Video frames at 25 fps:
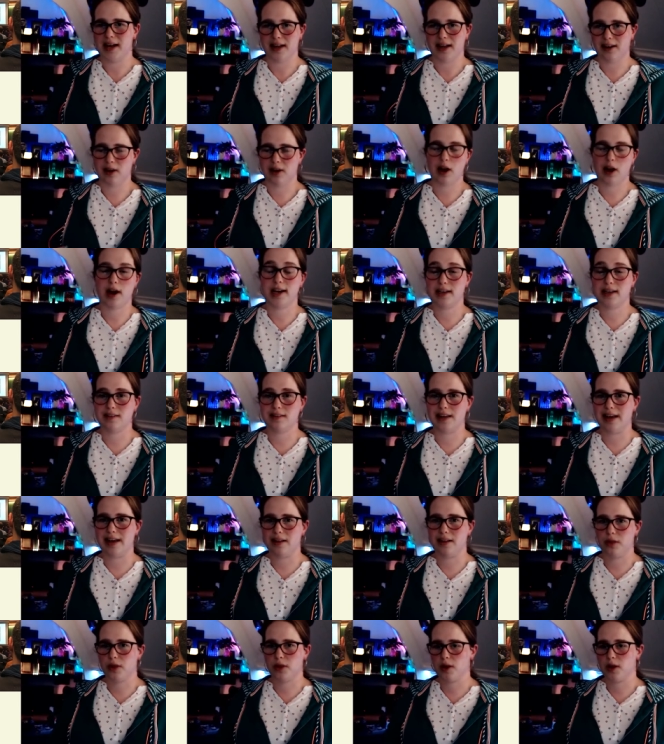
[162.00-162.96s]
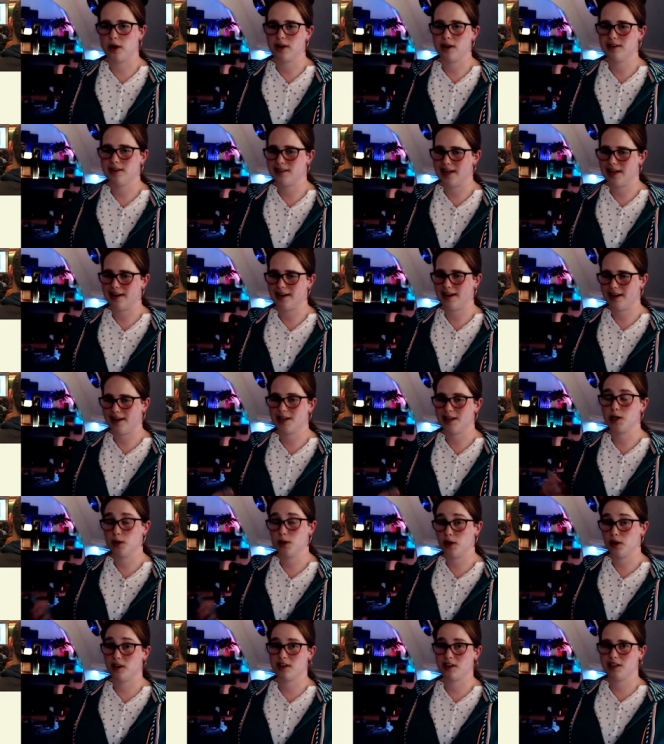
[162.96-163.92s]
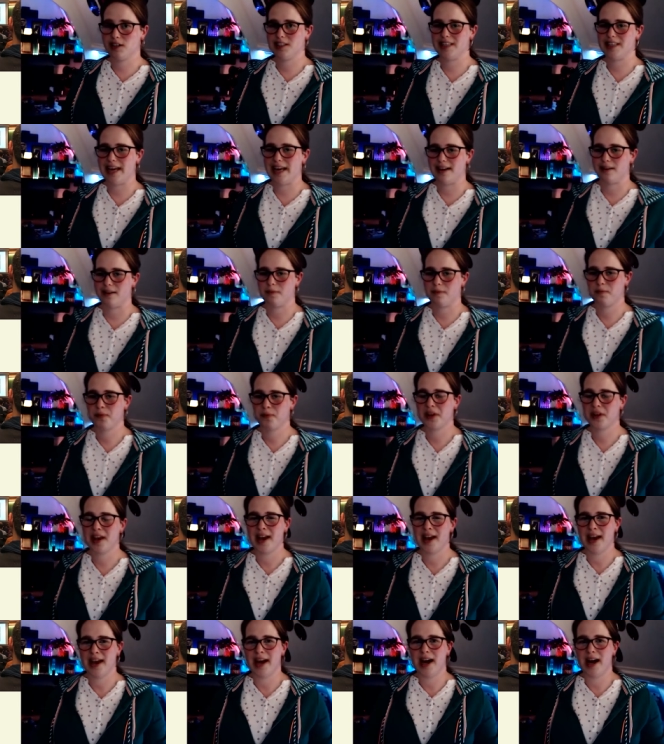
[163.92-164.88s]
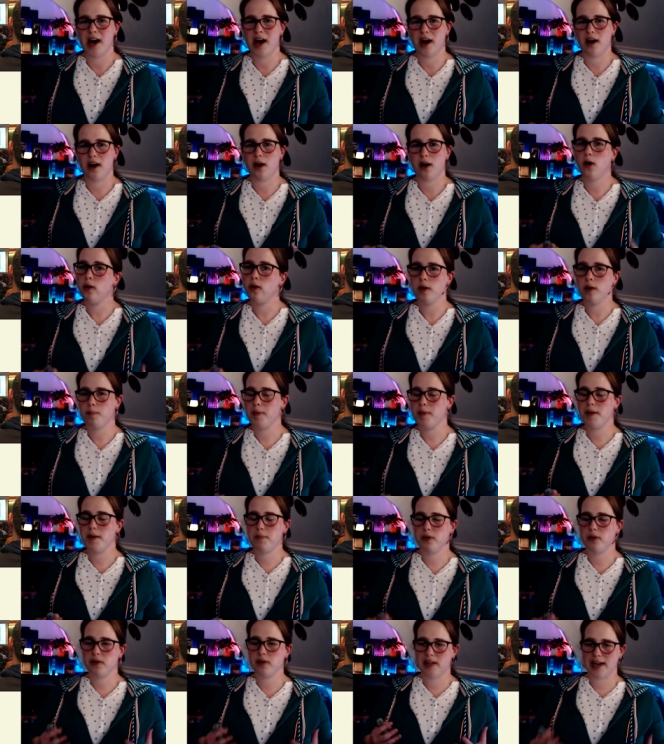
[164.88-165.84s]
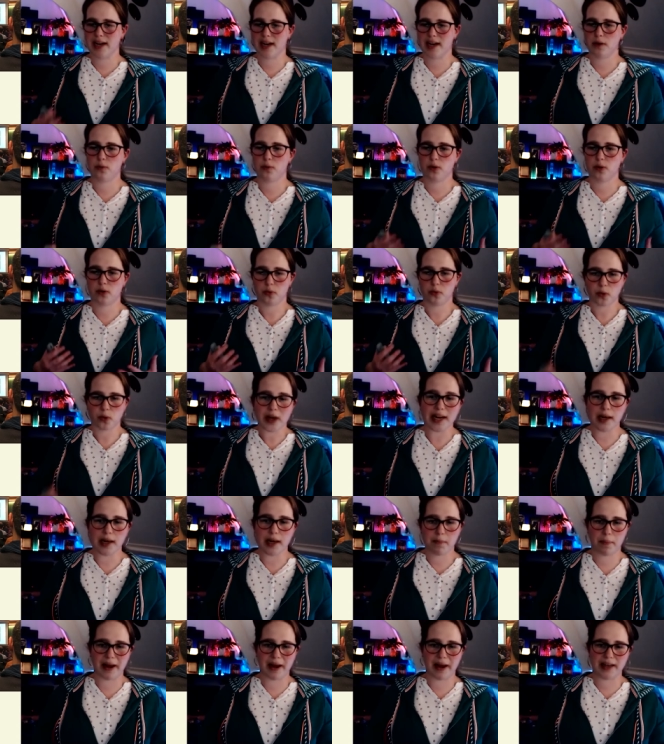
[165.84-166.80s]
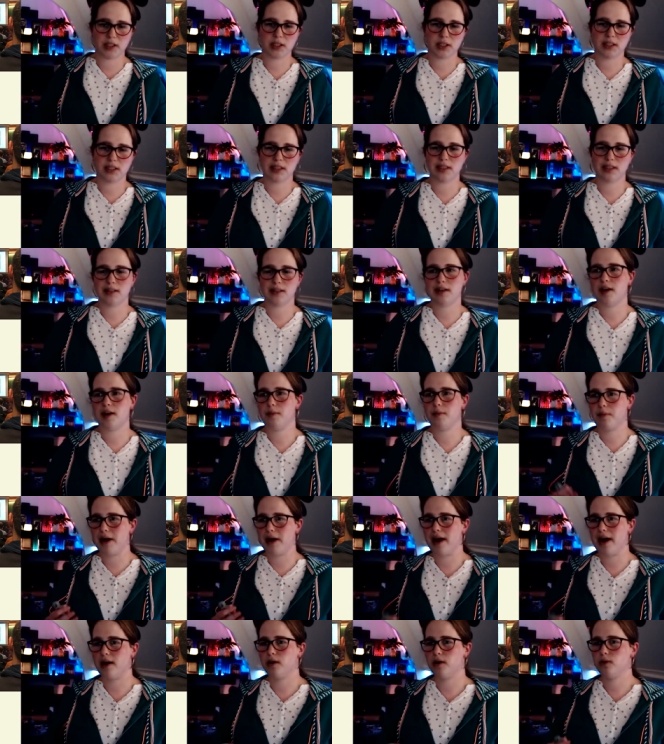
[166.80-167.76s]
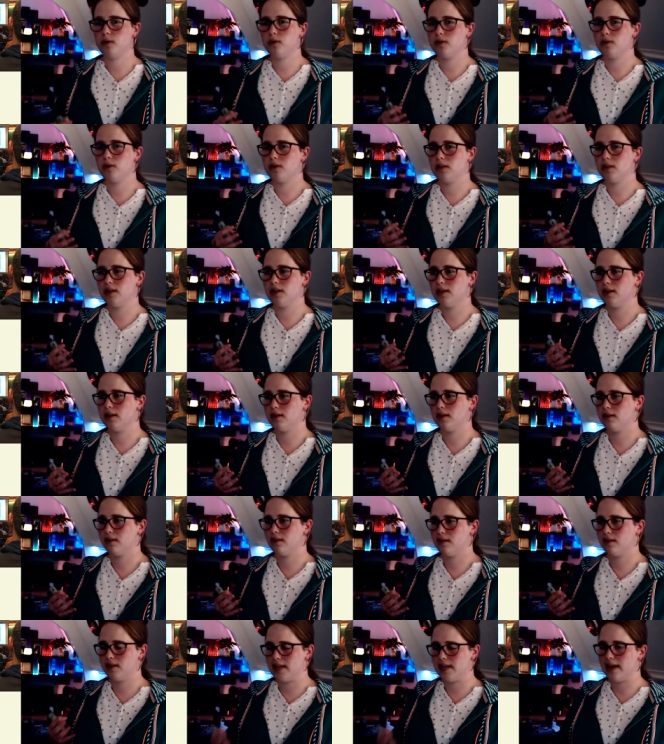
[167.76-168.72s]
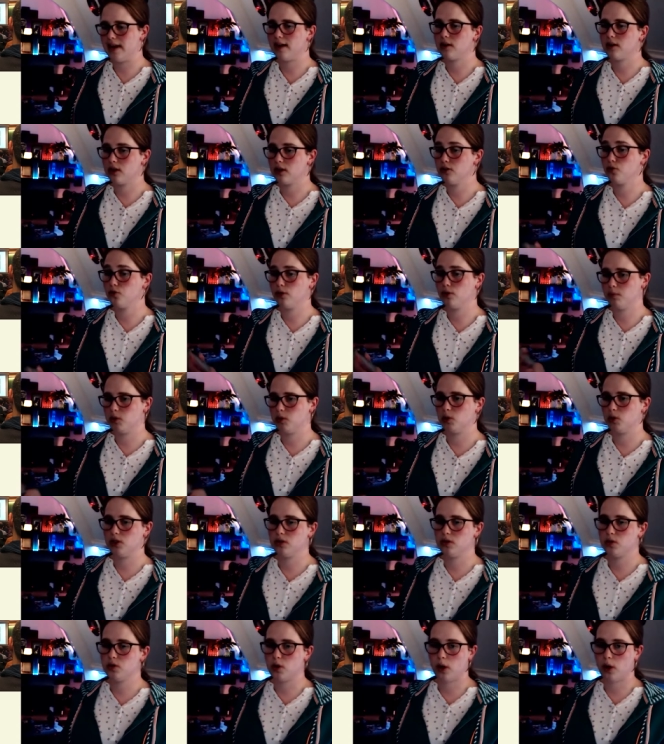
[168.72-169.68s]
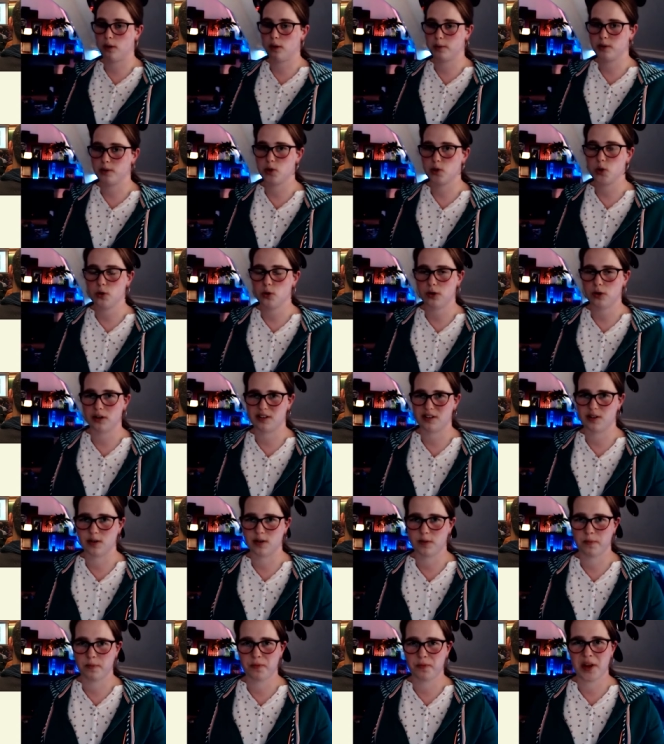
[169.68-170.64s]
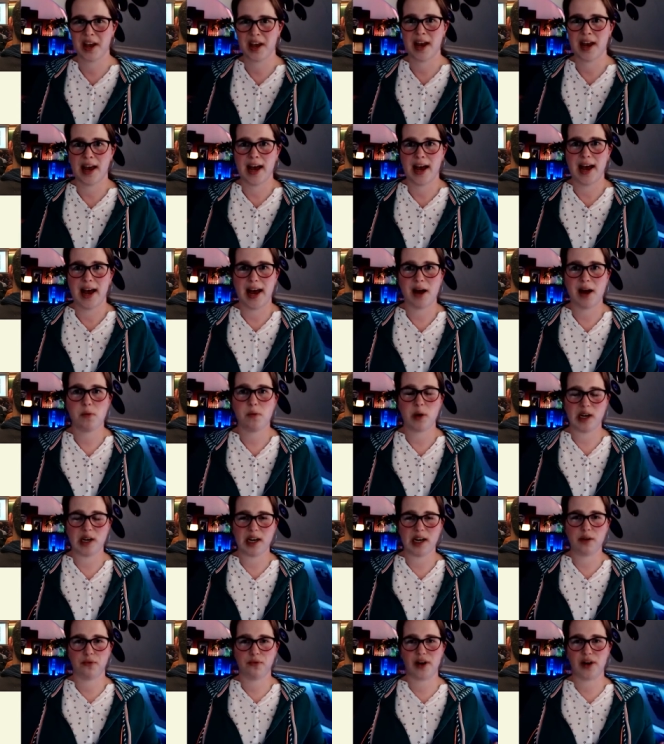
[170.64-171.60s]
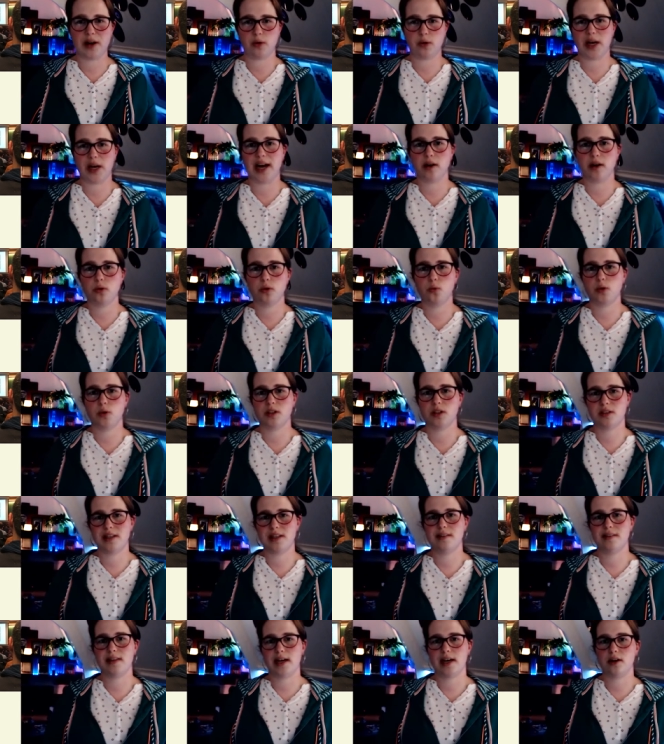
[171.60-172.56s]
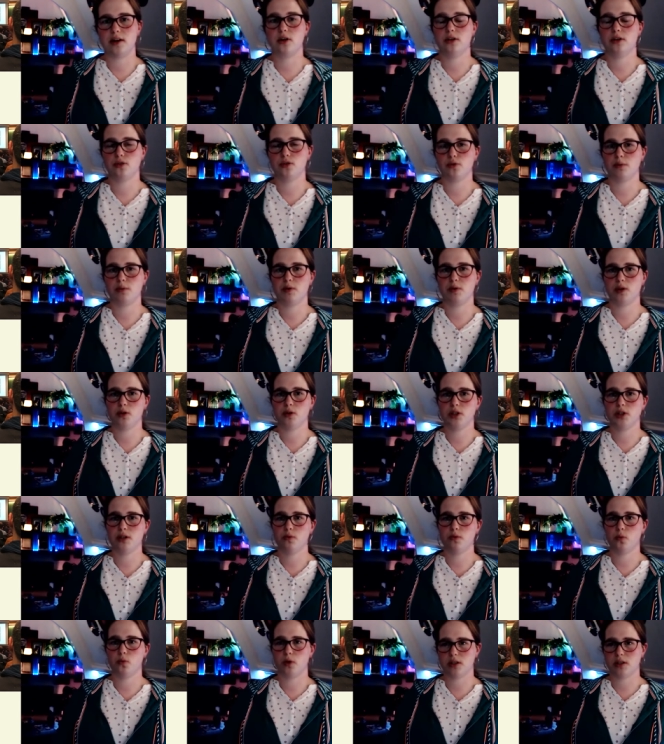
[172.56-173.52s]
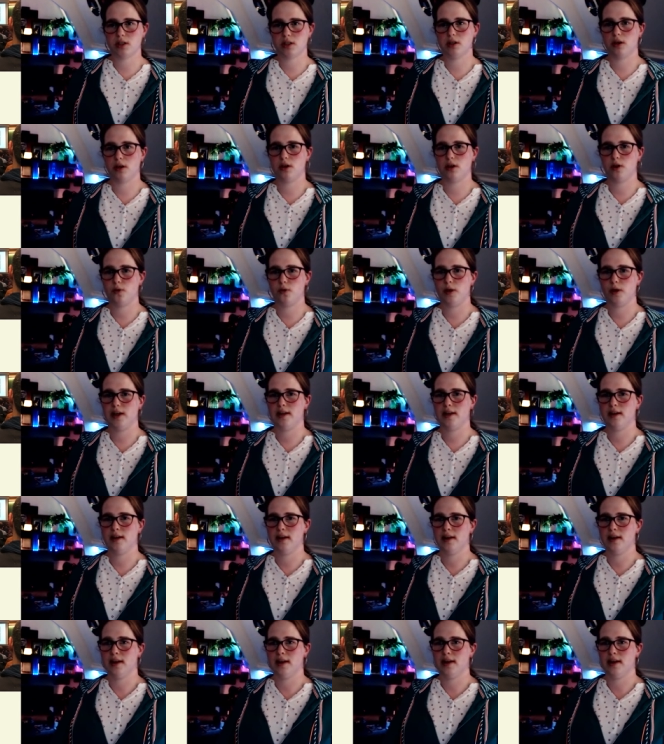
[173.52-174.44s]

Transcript: liked and thought that I could understand all the people there were really passionate about their contribution to open source. And what I found out was that their contribution was not only